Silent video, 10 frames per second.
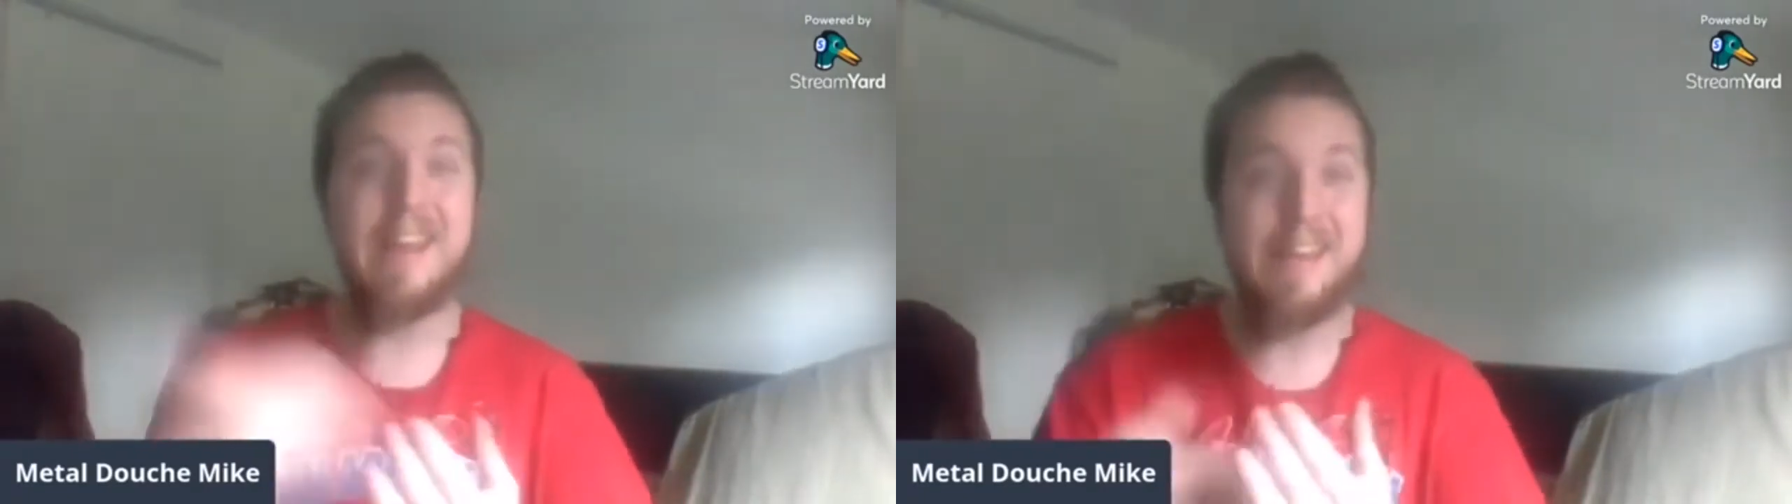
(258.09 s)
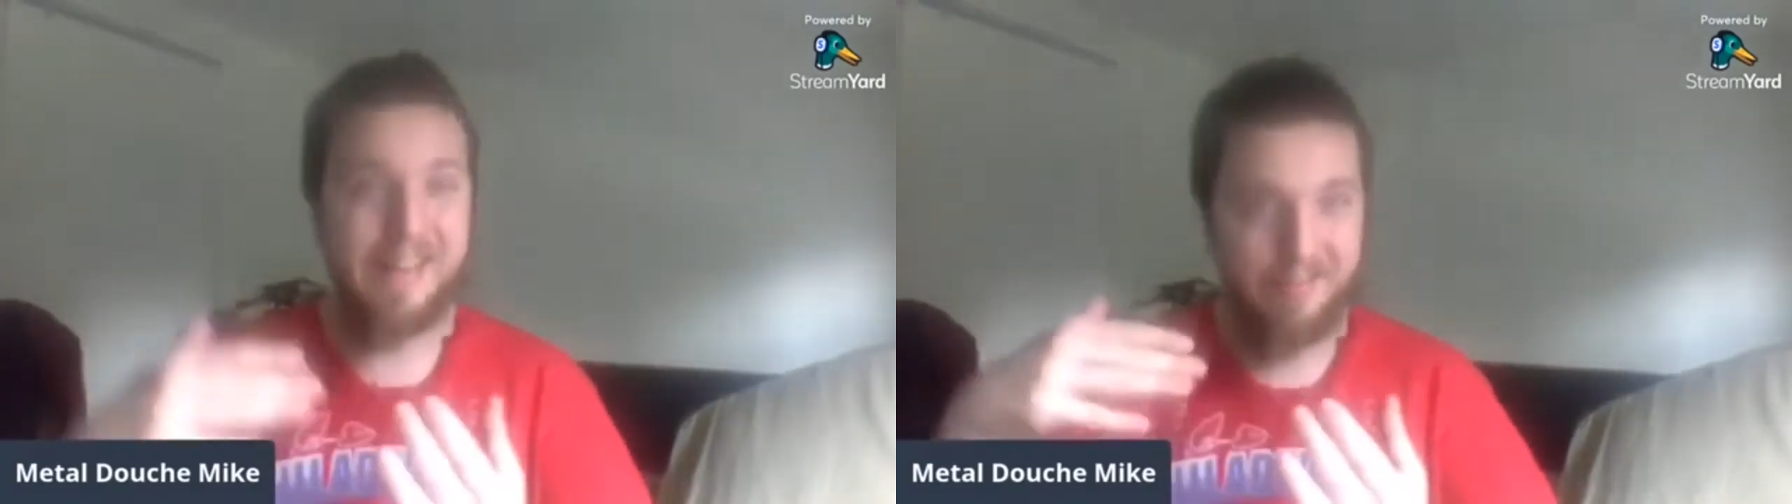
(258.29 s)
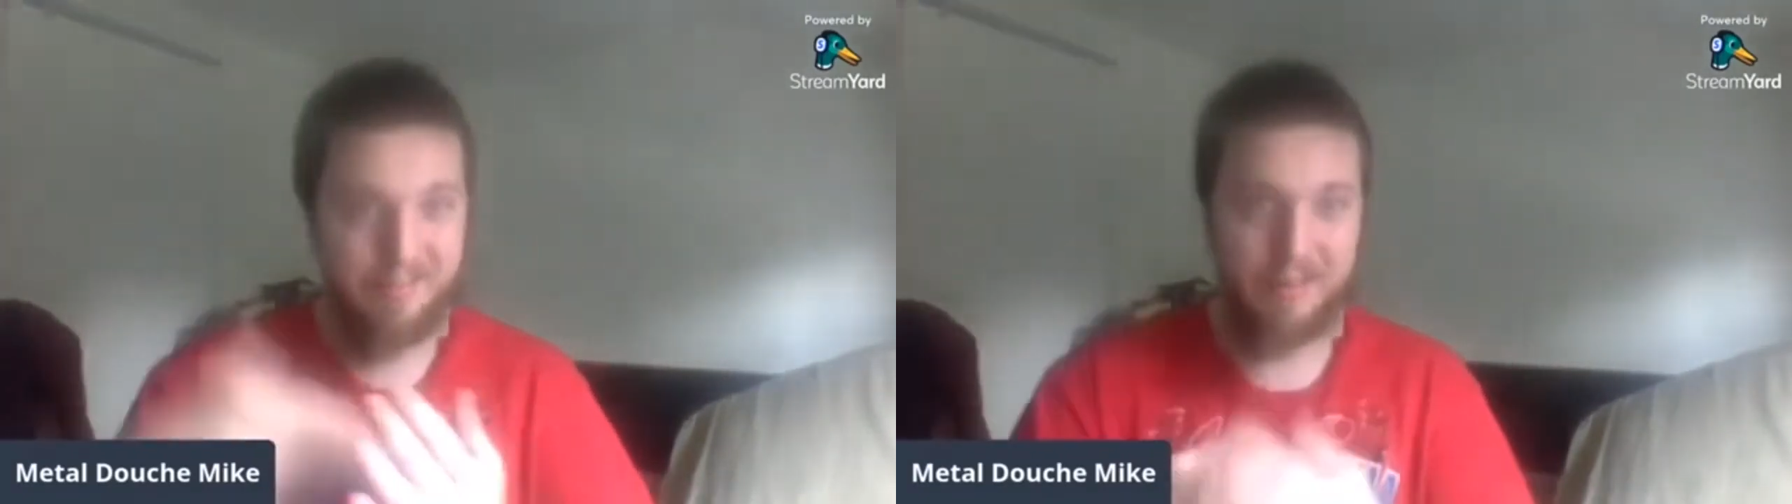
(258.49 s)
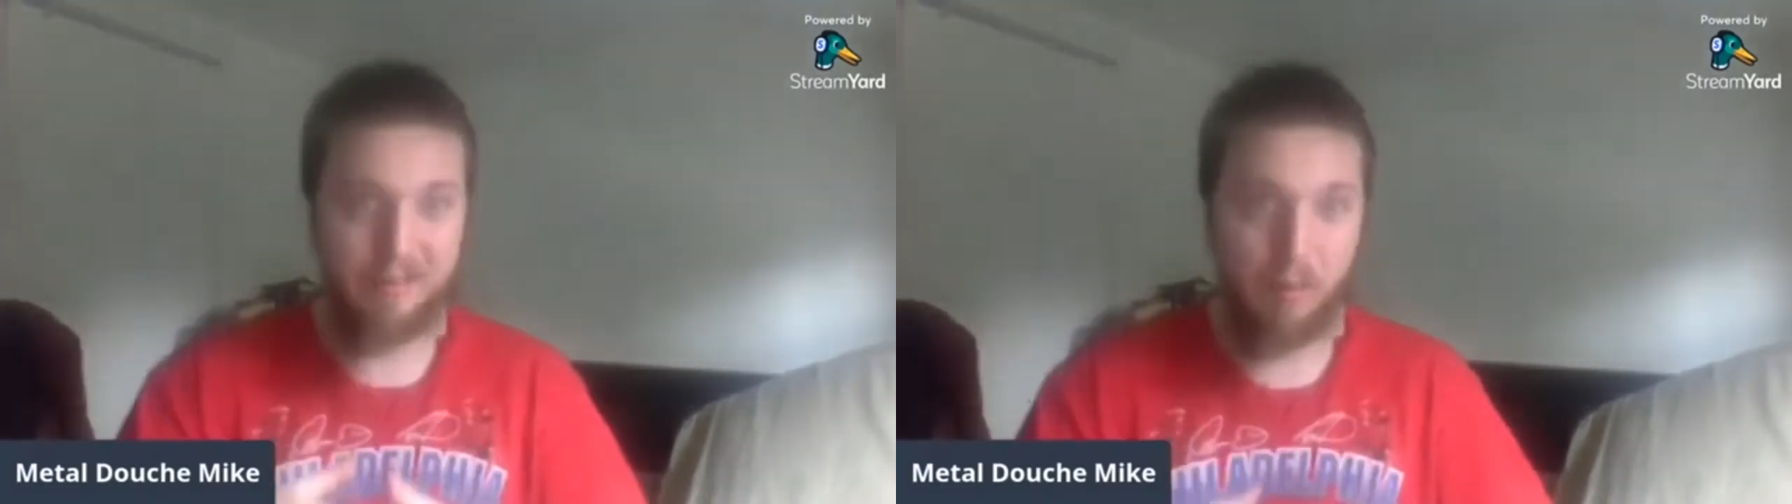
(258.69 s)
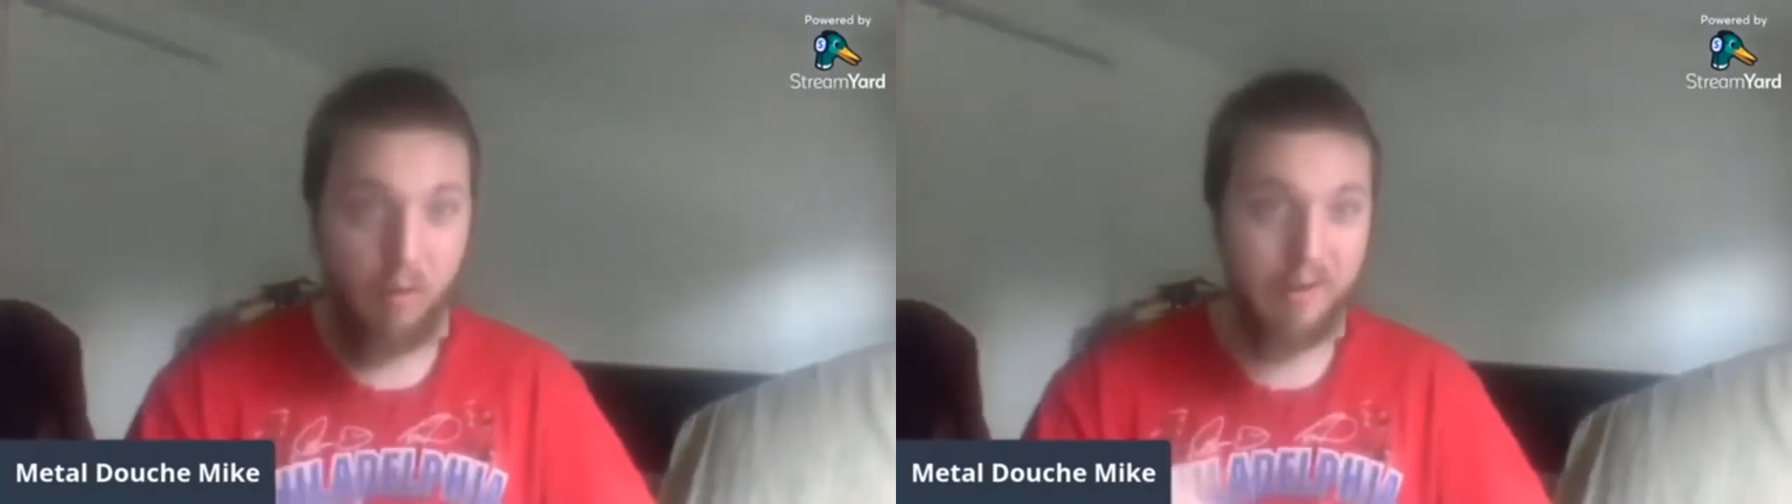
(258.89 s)
It is the
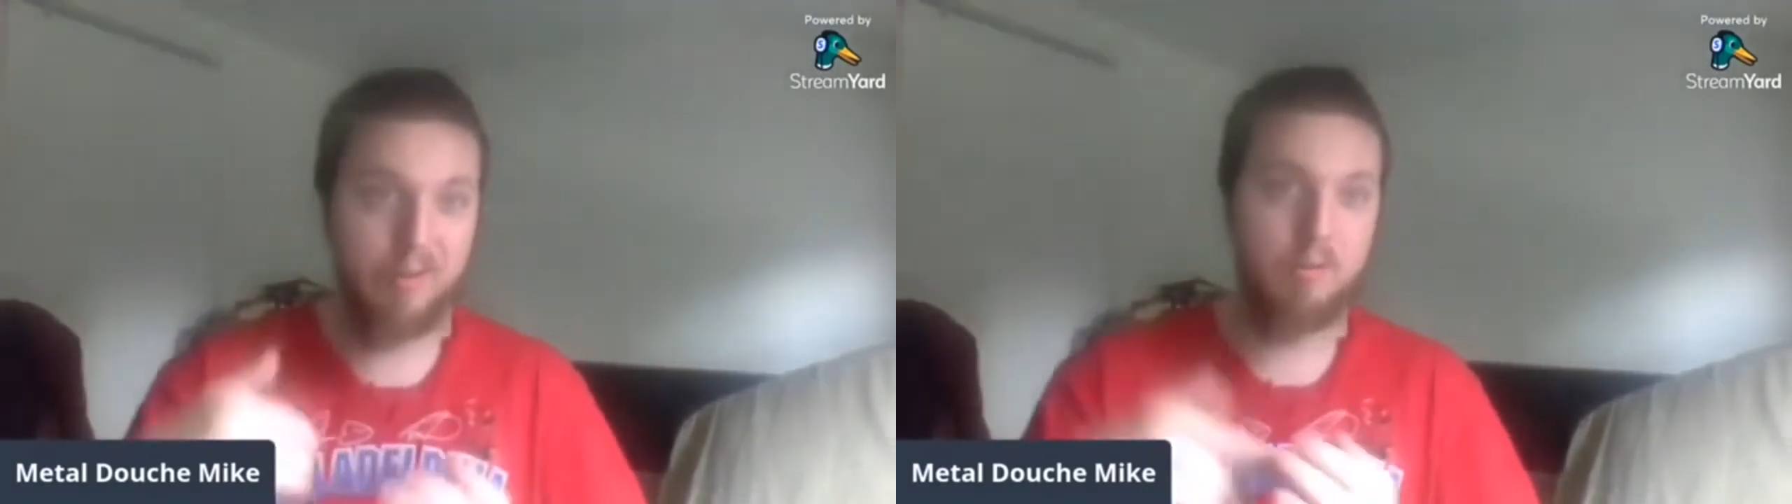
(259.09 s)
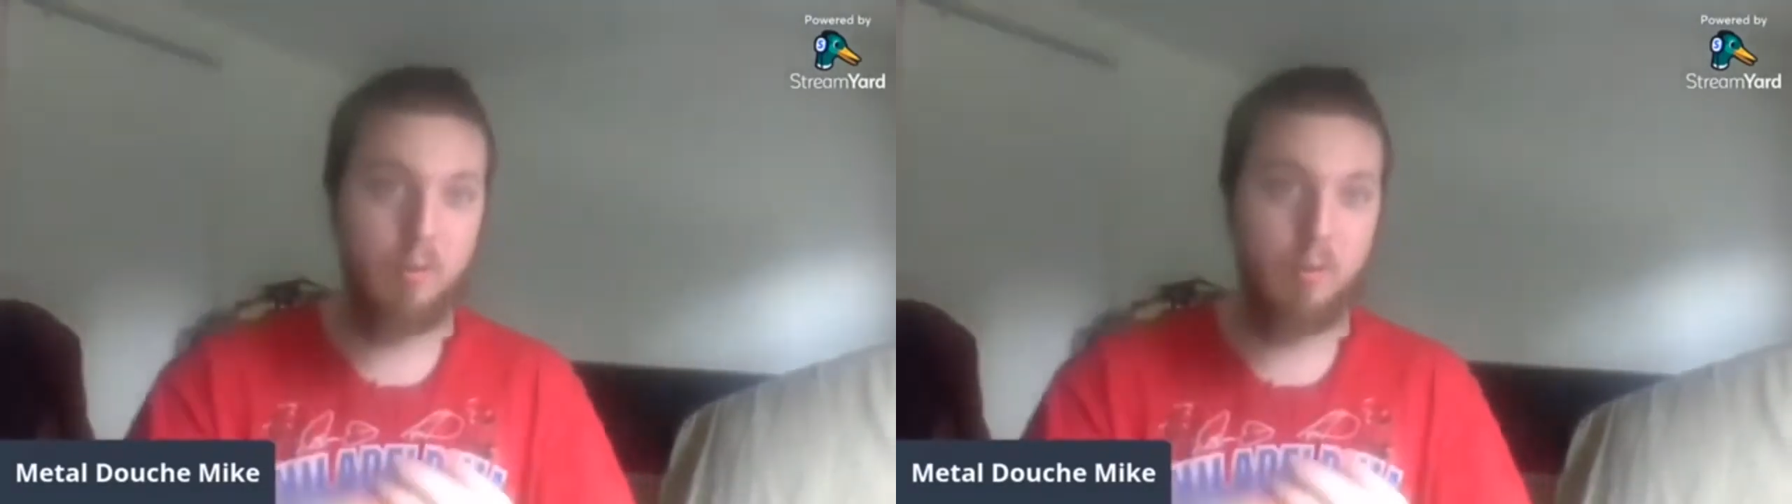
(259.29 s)
longest